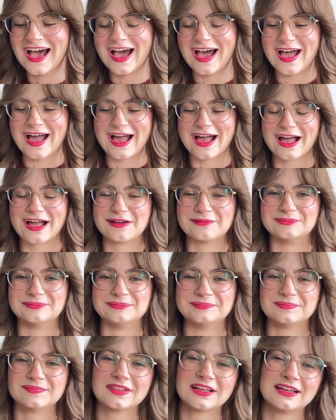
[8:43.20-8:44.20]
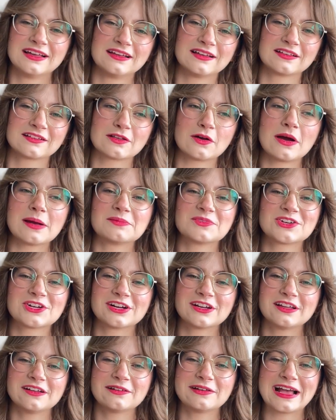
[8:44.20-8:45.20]
So I'm sure
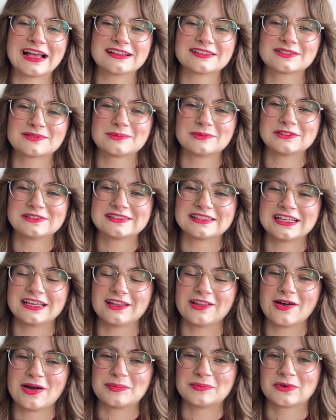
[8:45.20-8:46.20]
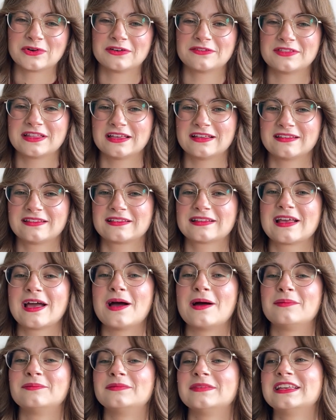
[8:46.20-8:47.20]
you guys will see a lot more of this
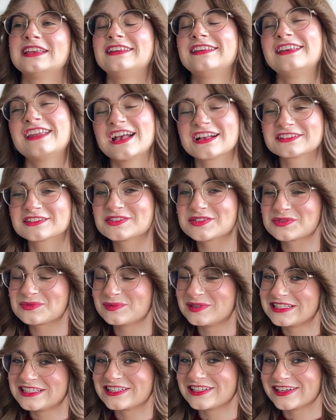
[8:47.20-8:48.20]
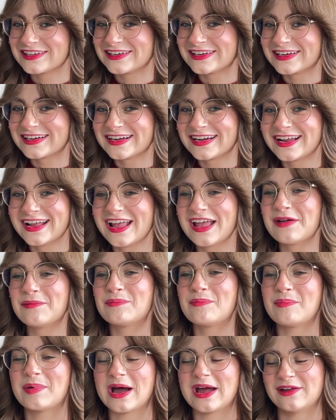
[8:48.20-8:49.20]
come next winter,
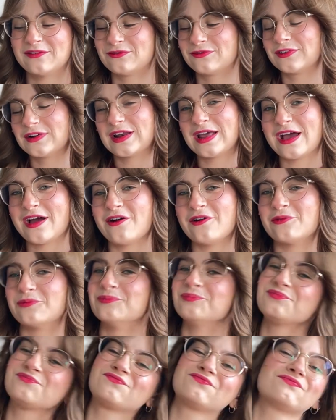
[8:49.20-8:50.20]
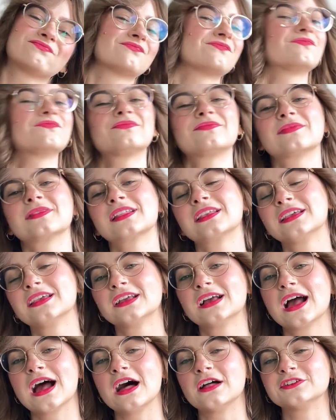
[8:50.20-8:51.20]
but for now,
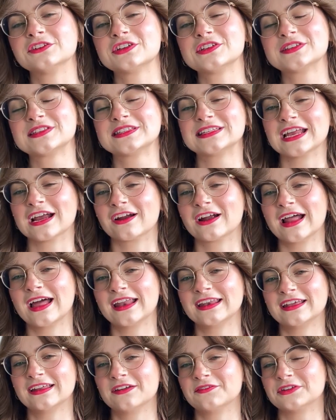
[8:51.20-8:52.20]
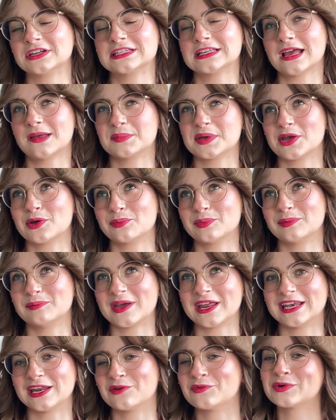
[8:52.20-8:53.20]
I'll just stare at it every time I open my
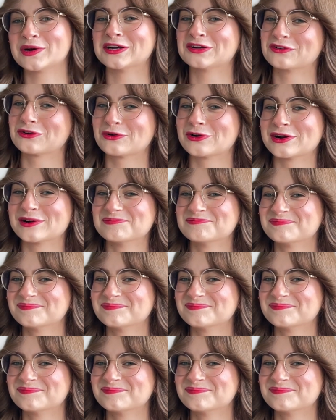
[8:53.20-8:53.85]
knitwear drawer.